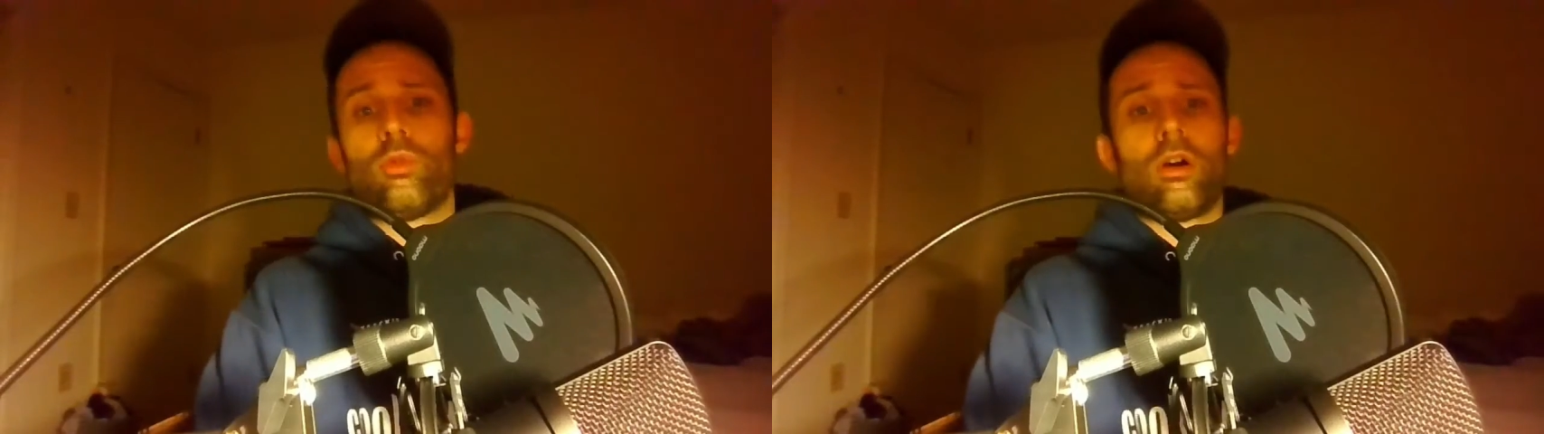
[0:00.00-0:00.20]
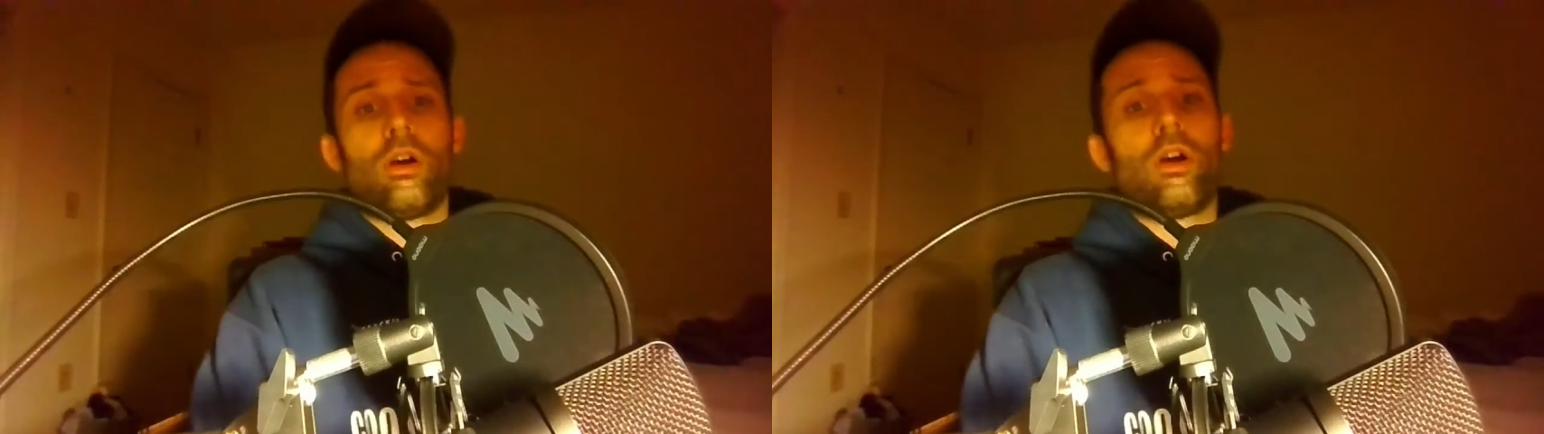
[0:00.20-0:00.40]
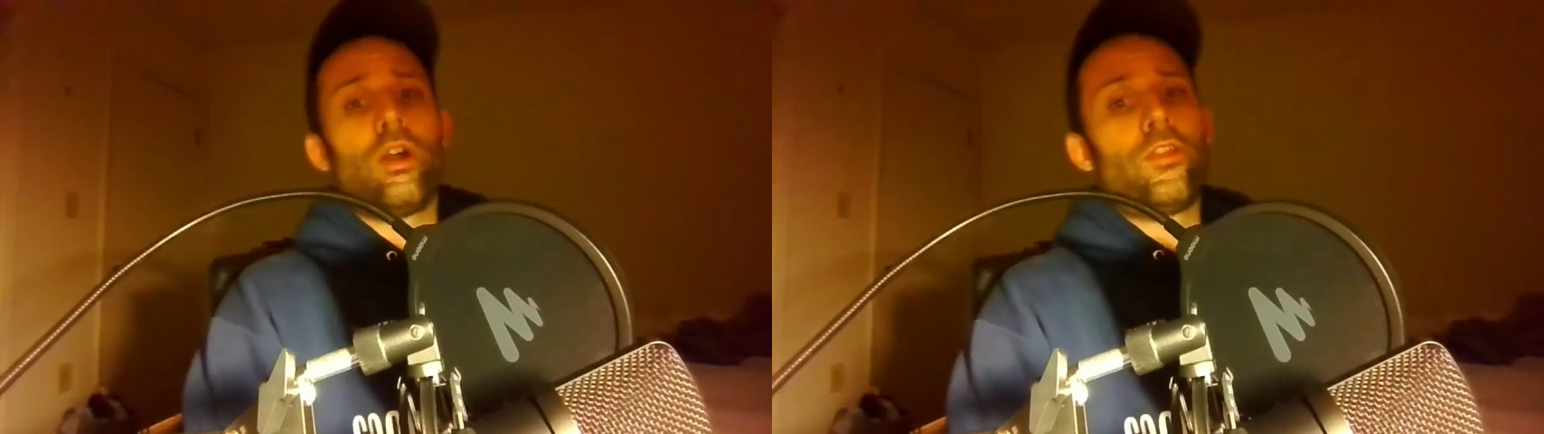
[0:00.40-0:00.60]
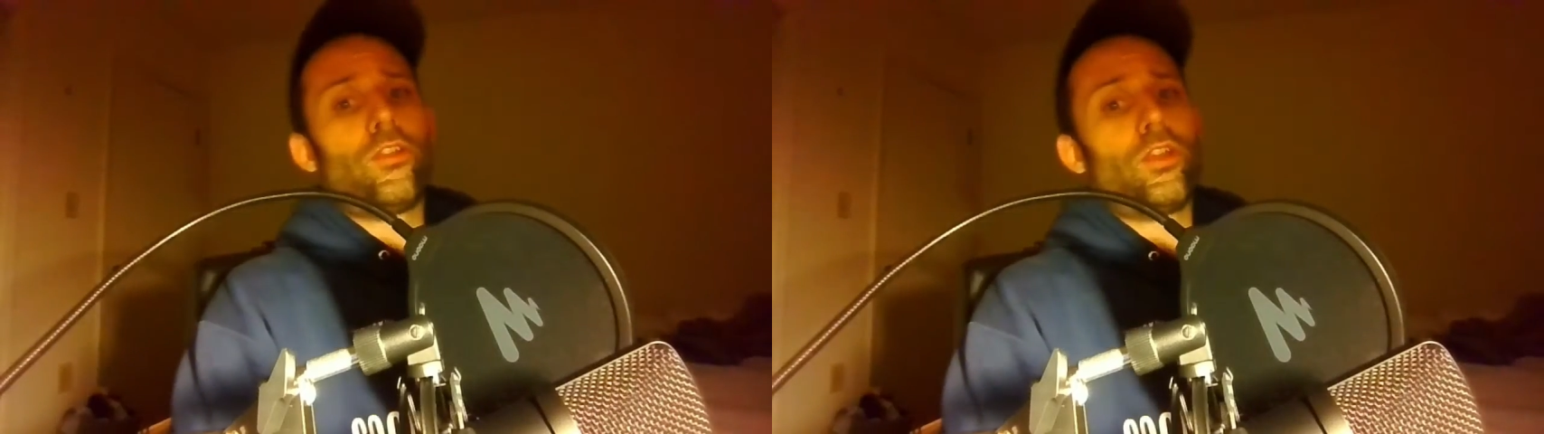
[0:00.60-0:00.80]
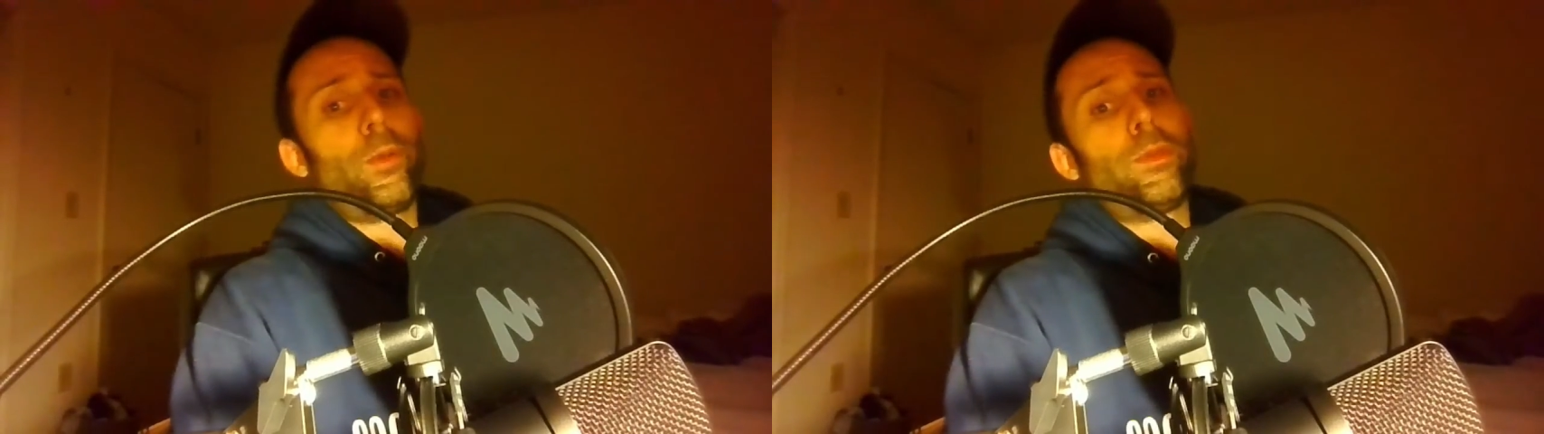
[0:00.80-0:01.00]
What
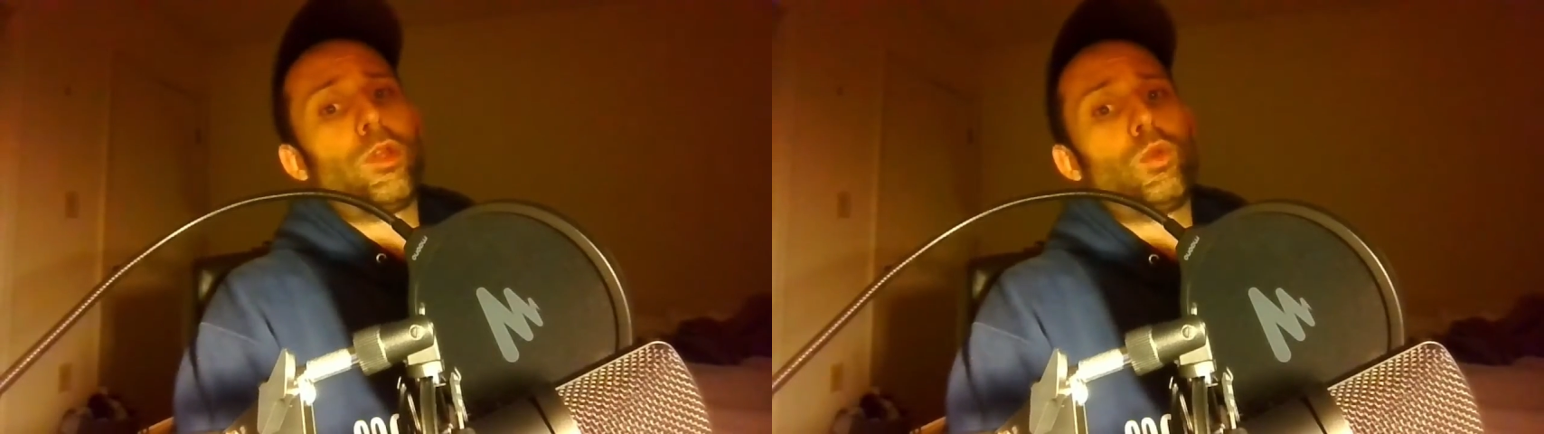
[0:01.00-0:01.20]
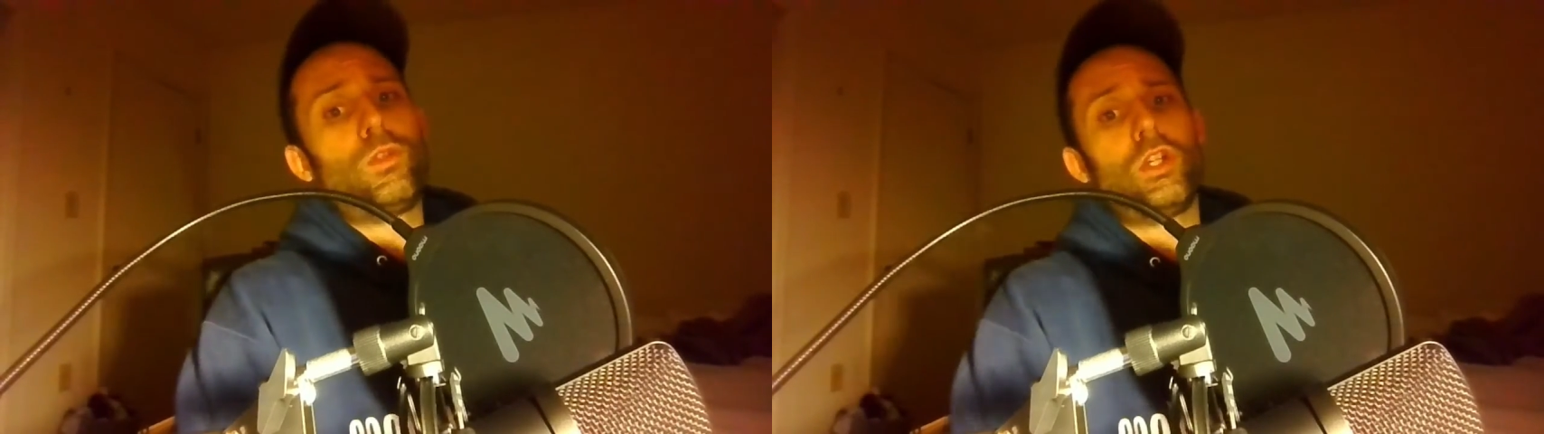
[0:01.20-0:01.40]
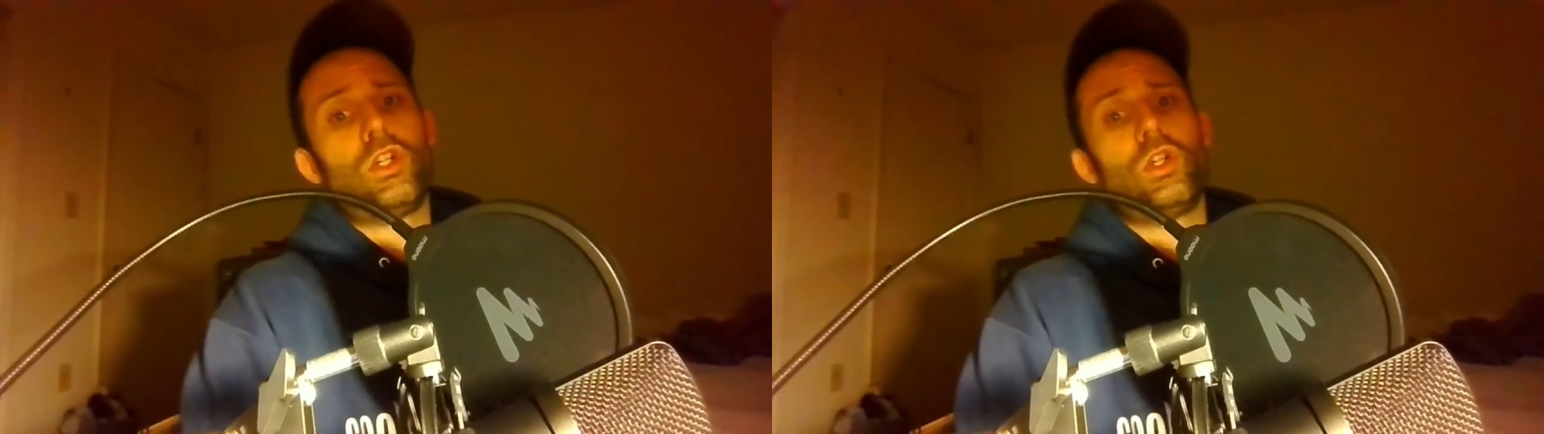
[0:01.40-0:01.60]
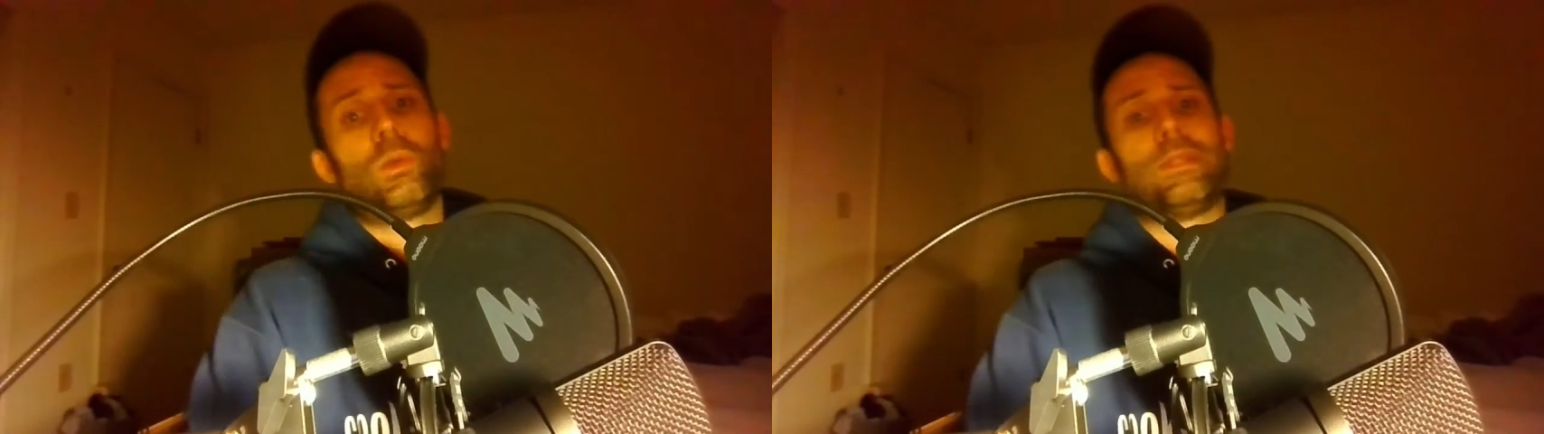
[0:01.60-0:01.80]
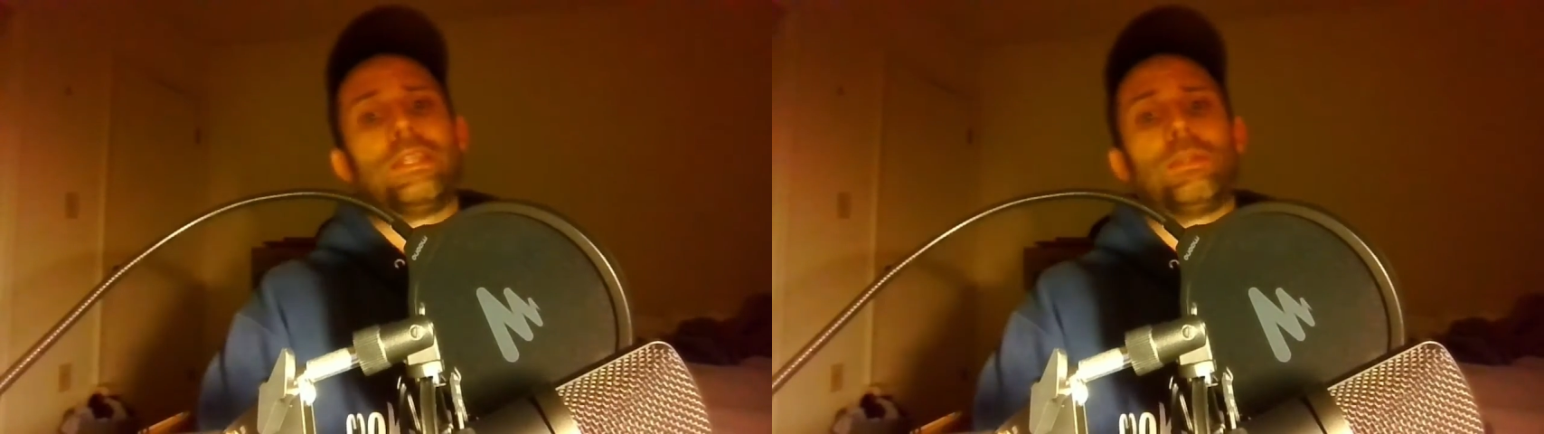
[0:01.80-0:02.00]
is up, YouTube?